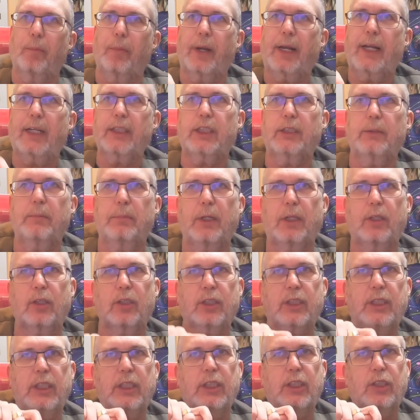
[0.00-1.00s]
but actually
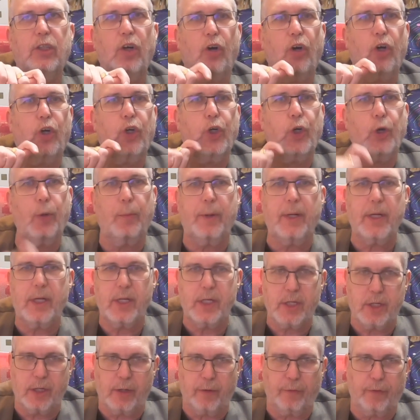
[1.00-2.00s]
because he's not
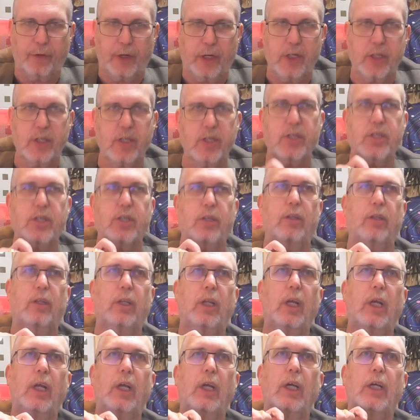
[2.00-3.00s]
coming to the Fringe until
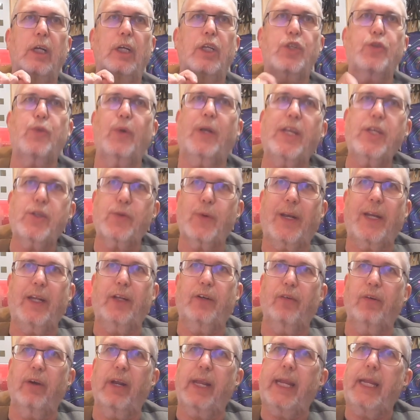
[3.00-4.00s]

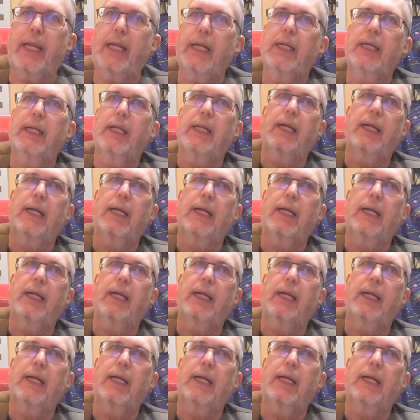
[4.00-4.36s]
2023,